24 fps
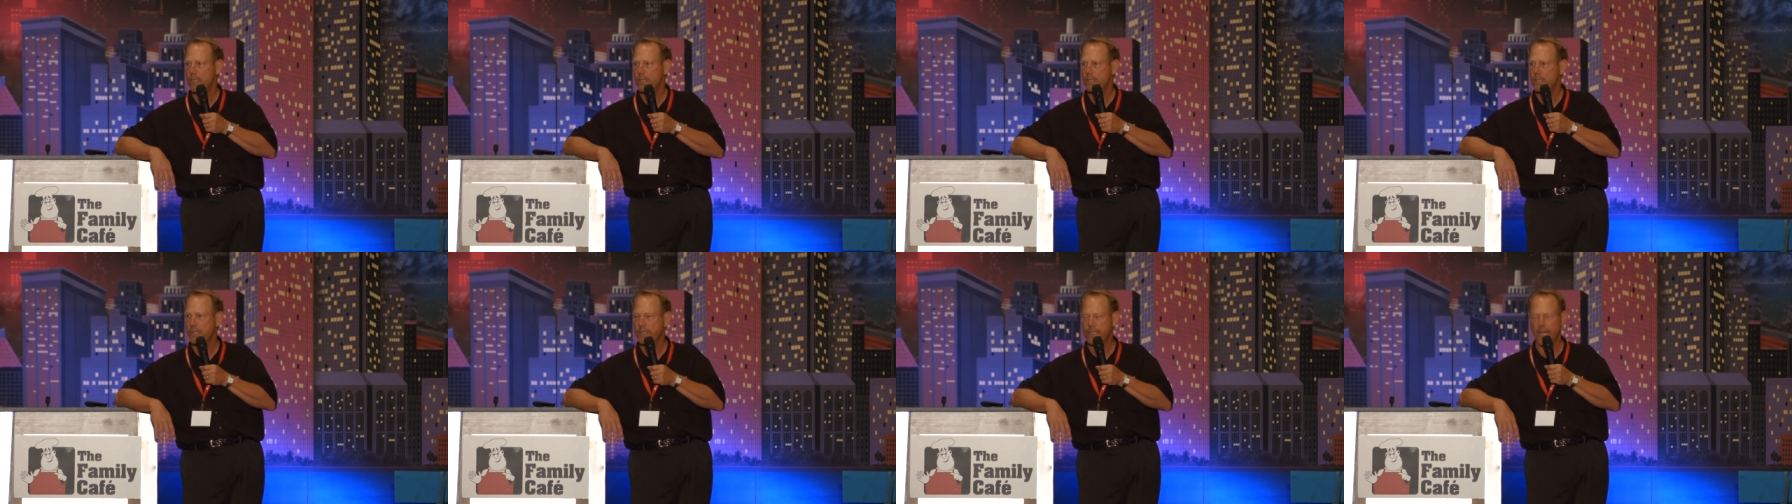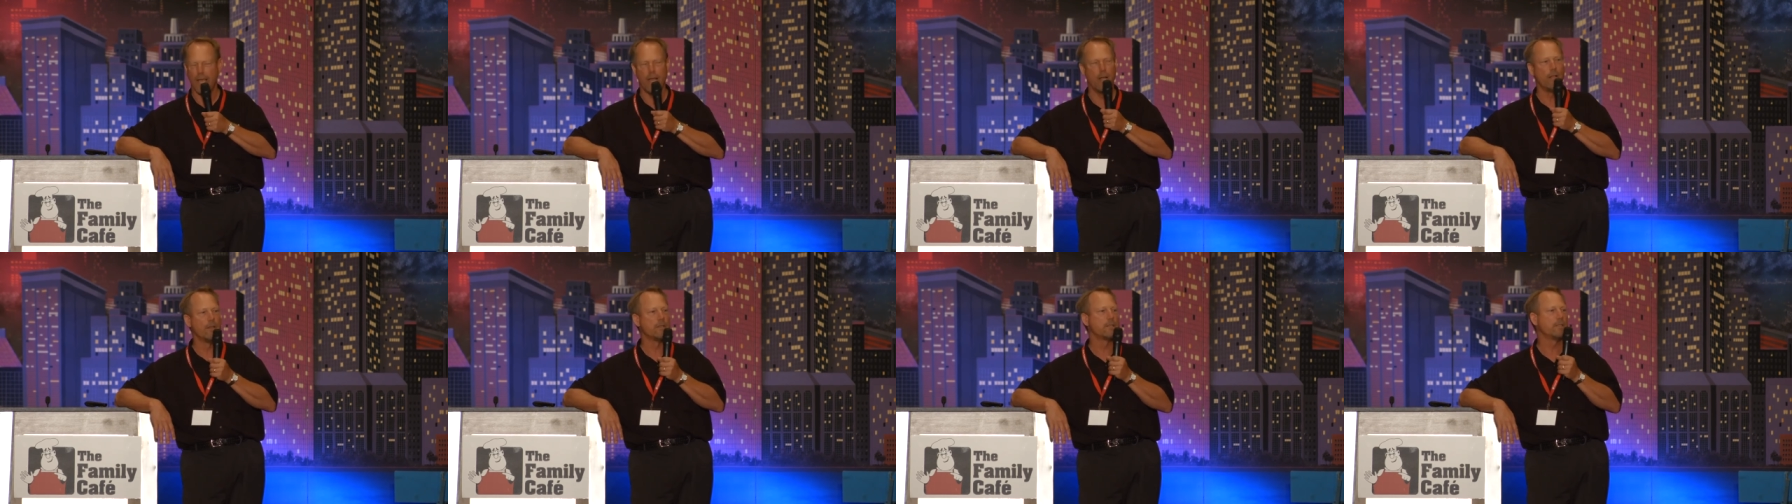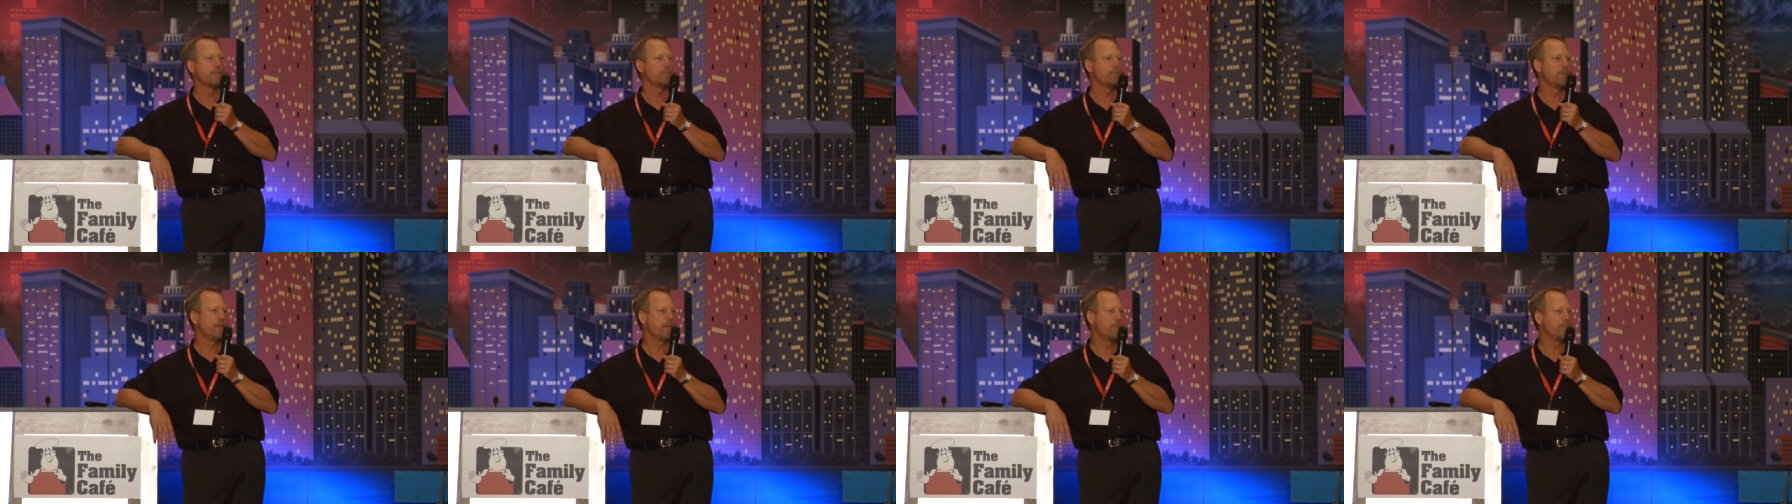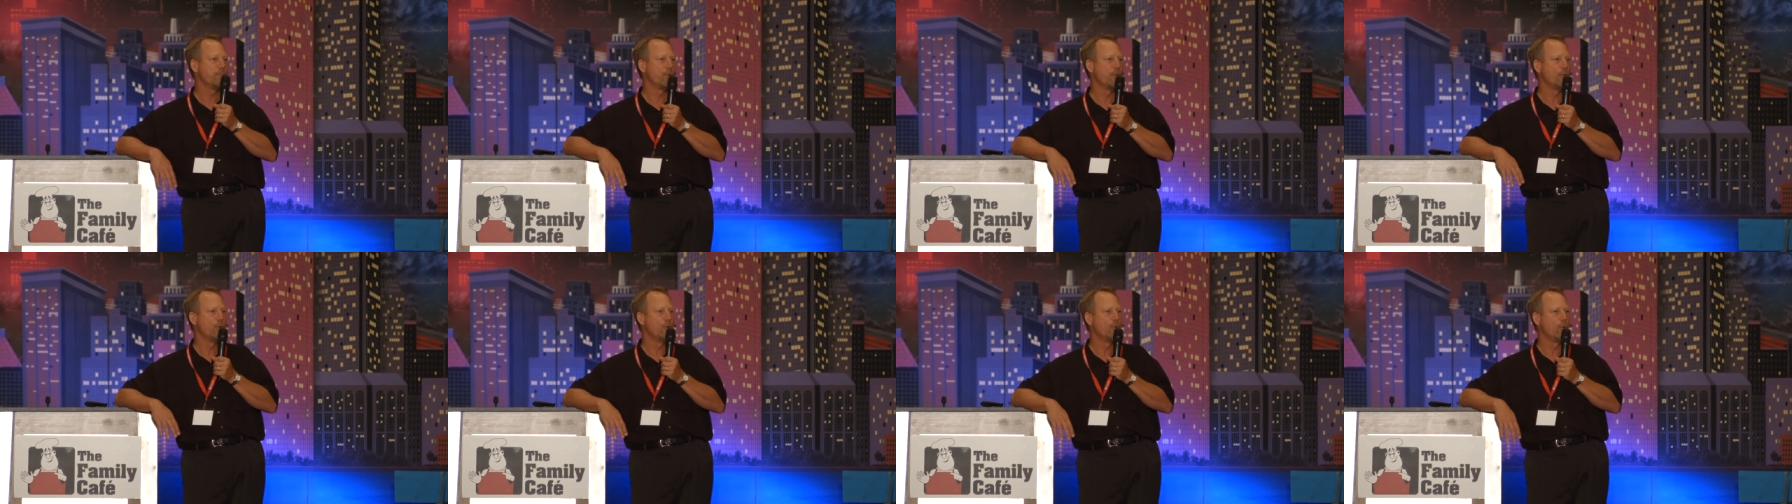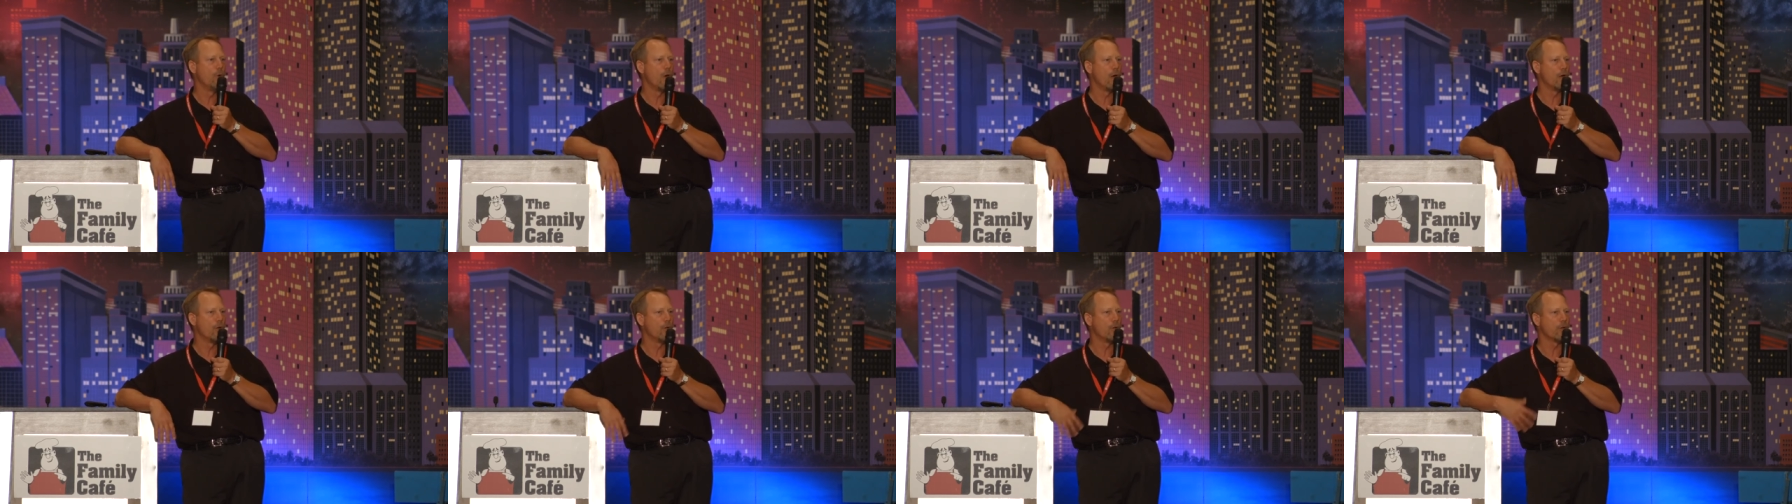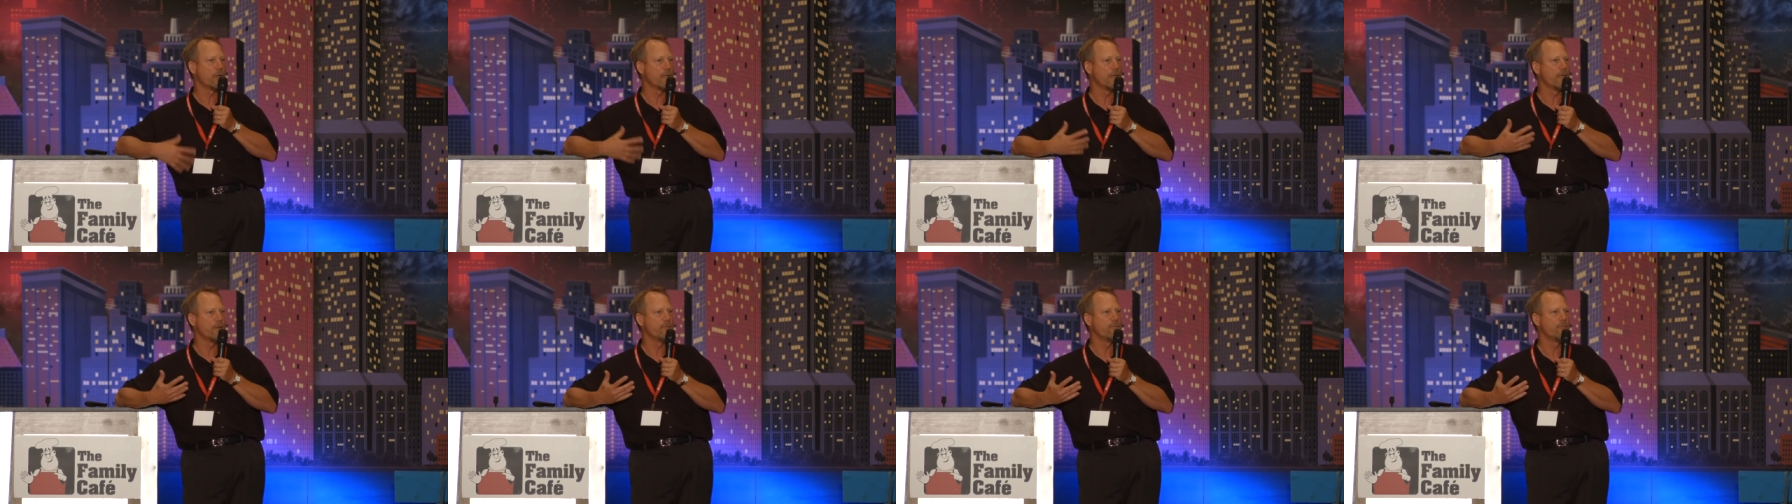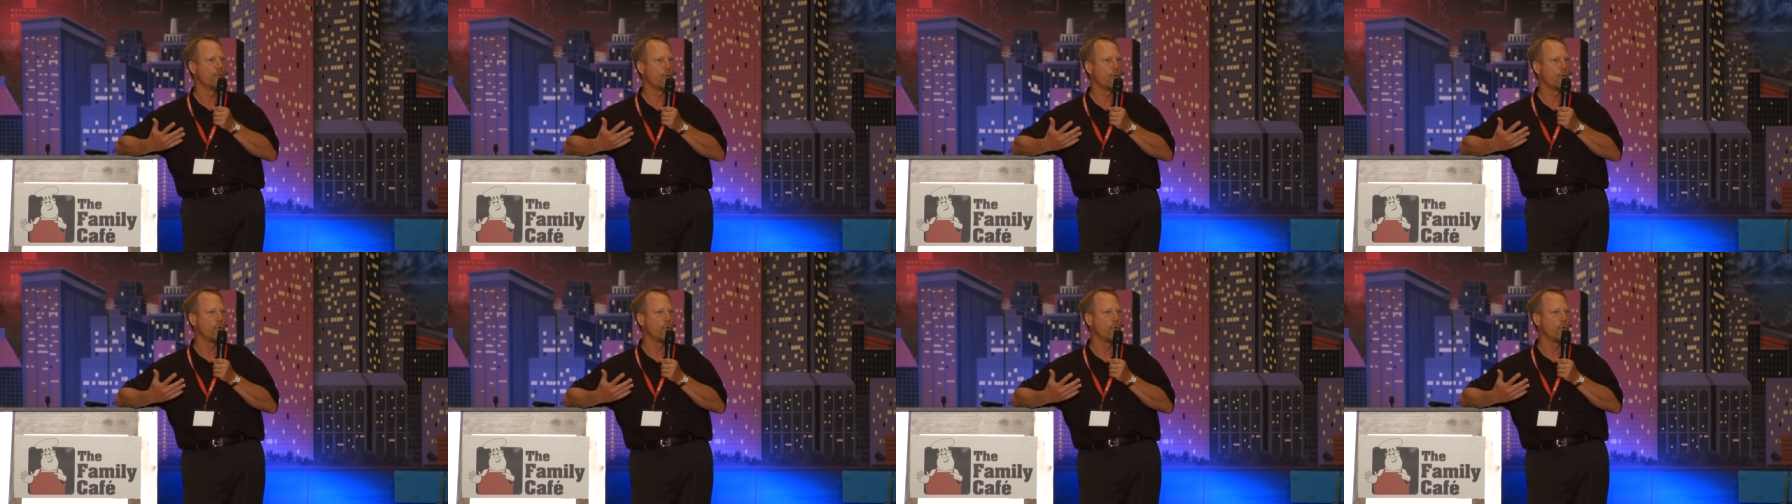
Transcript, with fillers: sell to people who are looking